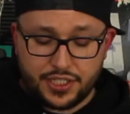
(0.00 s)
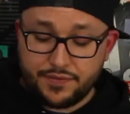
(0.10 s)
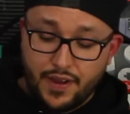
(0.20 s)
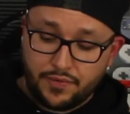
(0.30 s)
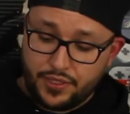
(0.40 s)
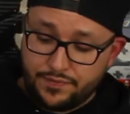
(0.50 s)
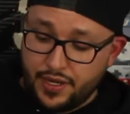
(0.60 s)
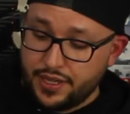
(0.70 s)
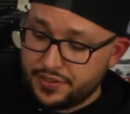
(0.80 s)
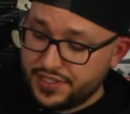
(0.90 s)
actually found really
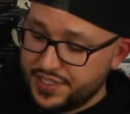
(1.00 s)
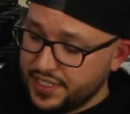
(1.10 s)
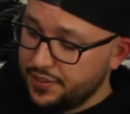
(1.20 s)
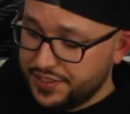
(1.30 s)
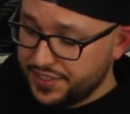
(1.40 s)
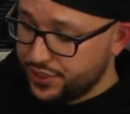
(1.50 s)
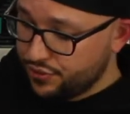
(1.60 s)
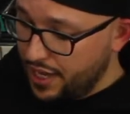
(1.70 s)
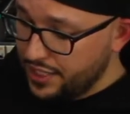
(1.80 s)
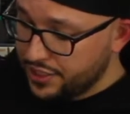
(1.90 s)
funny. There's a sticky note that says
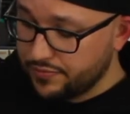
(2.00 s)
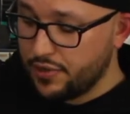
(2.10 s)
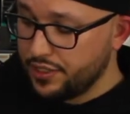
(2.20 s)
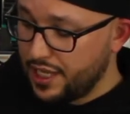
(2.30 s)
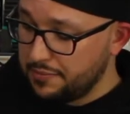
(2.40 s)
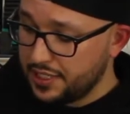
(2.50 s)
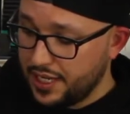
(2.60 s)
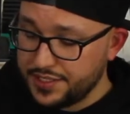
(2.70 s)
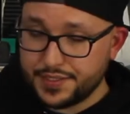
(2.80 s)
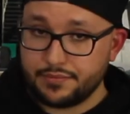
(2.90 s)
scratched and wrong gaming
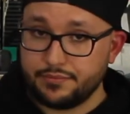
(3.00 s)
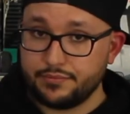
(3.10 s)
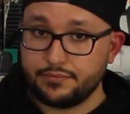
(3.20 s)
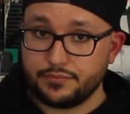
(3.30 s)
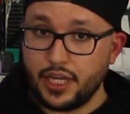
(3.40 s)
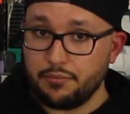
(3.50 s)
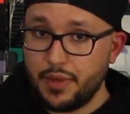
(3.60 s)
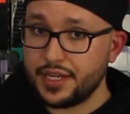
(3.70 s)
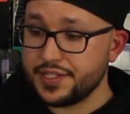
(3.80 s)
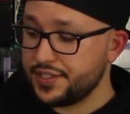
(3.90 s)
case. Now
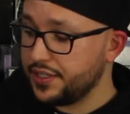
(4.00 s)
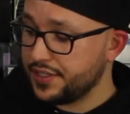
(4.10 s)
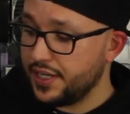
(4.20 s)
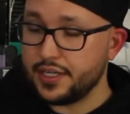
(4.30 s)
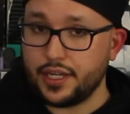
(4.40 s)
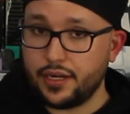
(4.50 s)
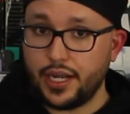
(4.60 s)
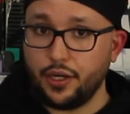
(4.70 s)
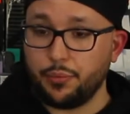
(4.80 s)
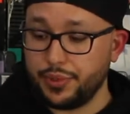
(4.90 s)
Mech Assault's in here,
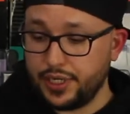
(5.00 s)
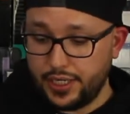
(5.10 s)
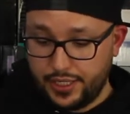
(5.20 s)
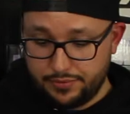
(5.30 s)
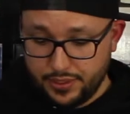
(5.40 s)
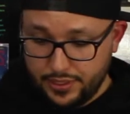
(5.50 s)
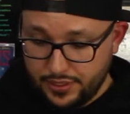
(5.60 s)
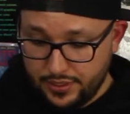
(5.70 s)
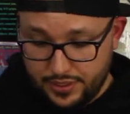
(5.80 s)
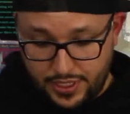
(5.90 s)
I opened it and
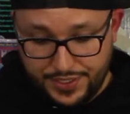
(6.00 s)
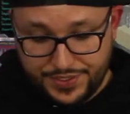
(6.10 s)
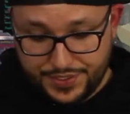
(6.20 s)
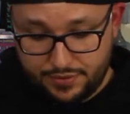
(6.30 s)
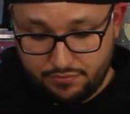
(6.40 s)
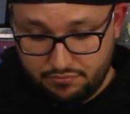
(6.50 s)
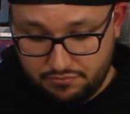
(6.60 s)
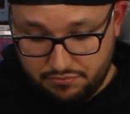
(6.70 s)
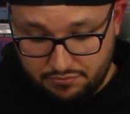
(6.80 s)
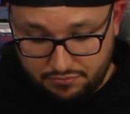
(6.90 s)
it's
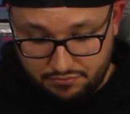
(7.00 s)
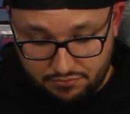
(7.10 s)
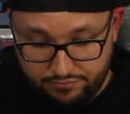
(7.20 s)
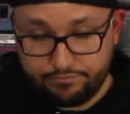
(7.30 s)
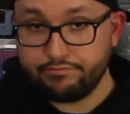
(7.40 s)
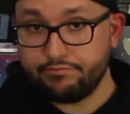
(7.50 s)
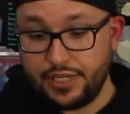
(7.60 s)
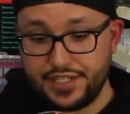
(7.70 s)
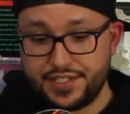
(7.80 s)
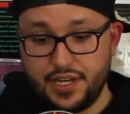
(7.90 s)

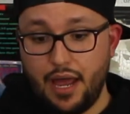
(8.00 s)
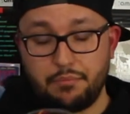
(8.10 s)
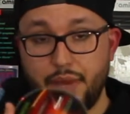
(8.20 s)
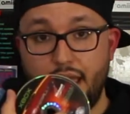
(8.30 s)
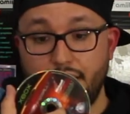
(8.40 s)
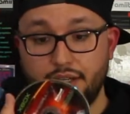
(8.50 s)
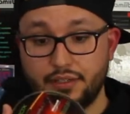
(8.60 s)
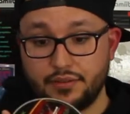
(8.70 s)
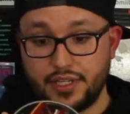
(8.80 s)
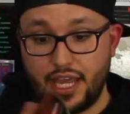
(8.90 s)
not bad,
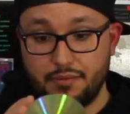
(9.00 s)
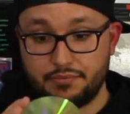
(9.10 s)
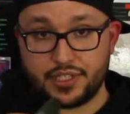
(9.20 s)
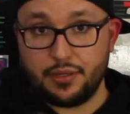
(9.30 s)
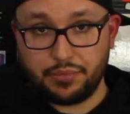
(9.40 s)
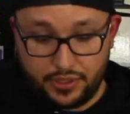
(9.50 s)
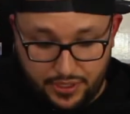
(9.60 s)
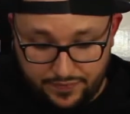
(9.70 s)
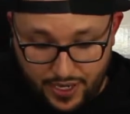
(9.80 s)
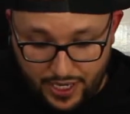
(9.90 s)
like the game's
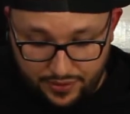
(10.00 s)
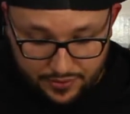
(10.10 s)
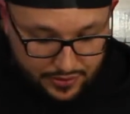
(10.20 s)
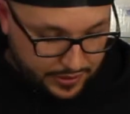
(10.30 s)
completely fine.